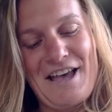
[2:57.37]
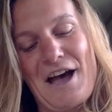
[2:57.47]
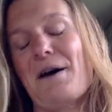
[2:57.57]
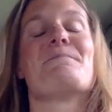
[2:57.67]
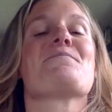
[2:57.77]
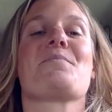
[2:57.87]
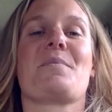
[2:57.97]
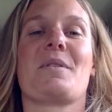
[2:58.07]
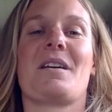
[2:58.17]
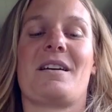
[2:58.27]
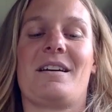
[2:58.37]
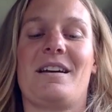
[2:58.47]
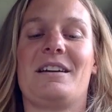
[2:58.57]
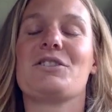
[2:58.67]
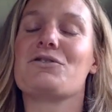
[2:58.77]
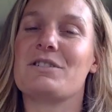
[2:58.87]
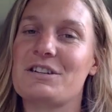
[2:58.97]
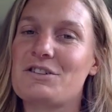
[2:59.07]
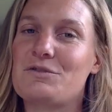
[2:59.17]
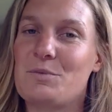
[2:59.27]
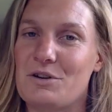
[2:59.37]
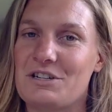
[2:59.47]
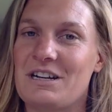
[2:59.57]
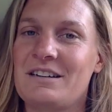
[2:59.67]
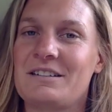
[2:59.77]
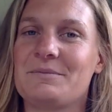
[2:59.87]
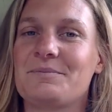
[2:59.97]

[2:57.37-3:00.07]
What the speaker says: In a traditional project,